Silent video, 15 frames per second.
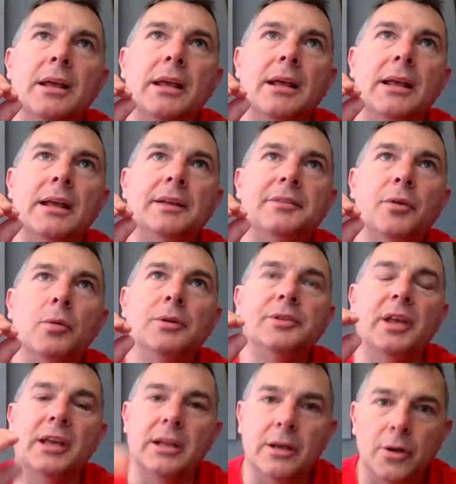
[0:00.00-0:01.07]
it's
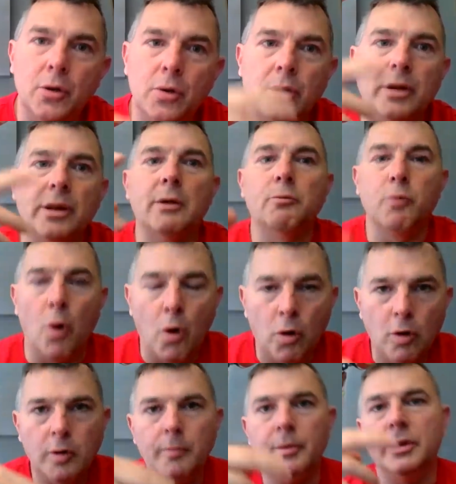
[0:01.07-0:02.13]
almost like an annuity. They
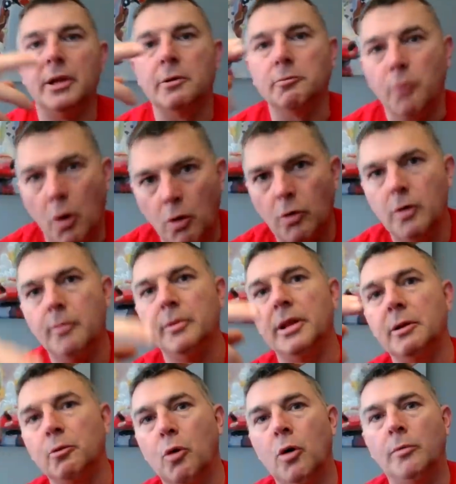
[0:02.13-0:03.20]
roll them and they roll them
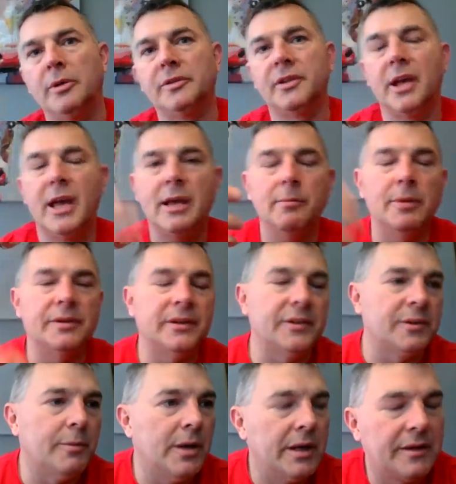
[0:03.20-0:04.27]
and they roll them and say, "Hey, Mrs.
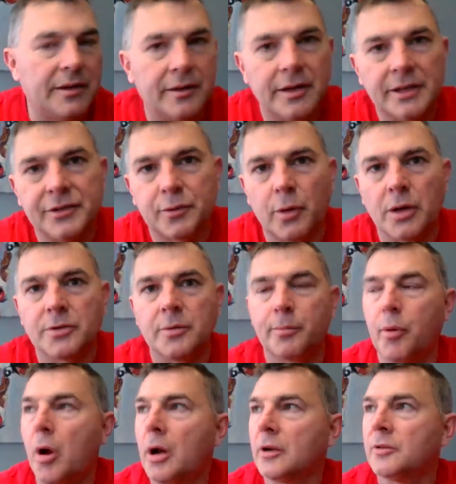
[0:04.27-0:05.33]
Smith, this
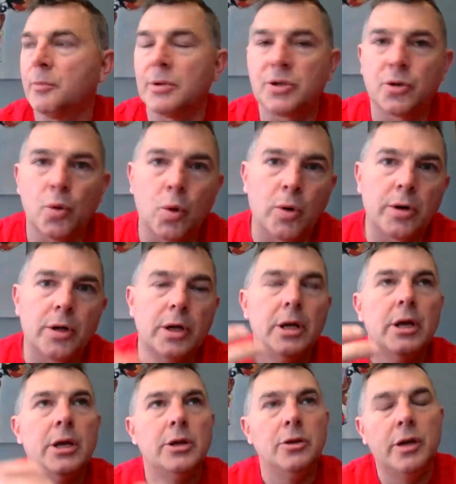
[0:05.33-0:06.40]
structured product's matured.
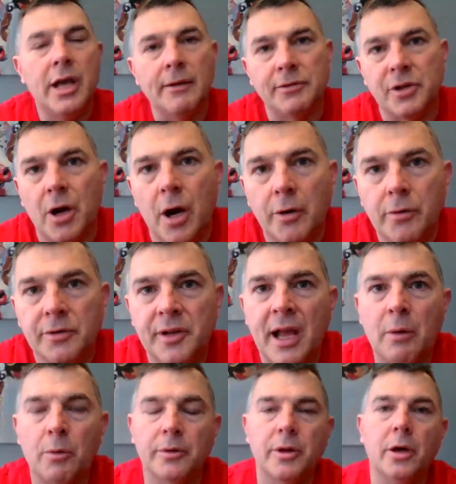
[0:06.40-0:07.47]
You gave us 100, it's
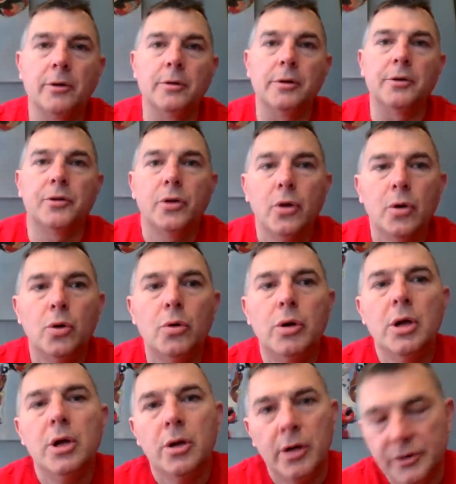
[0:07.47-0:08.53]
now worth
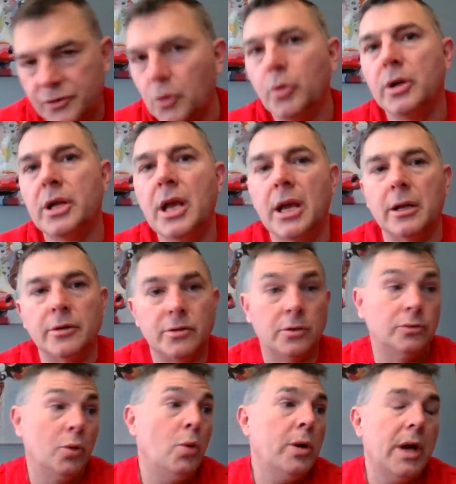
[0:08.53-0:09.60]
102. Let's do it again." She
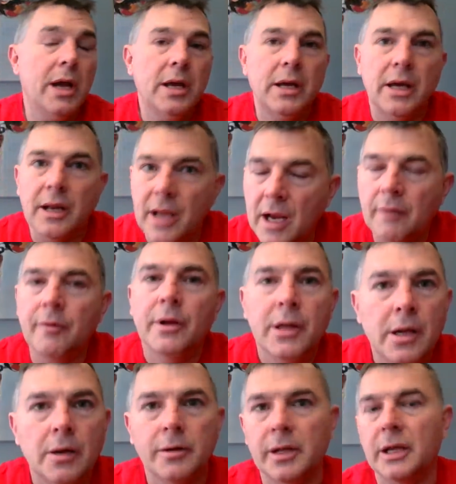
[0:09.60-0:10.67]
goes, "Okay." And every
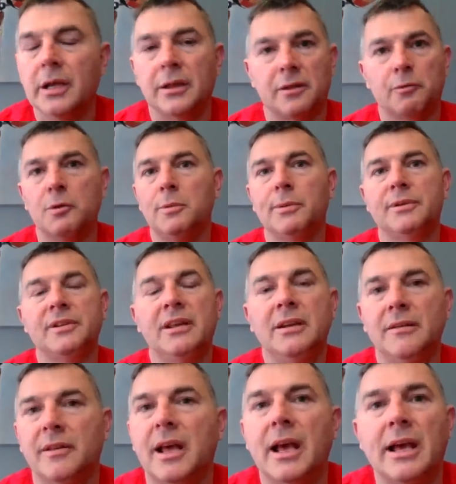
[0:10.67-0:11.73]
year they get three
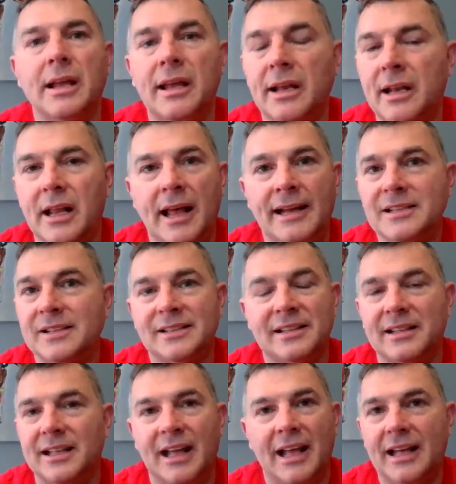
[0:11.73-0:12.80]
percent of that, and I just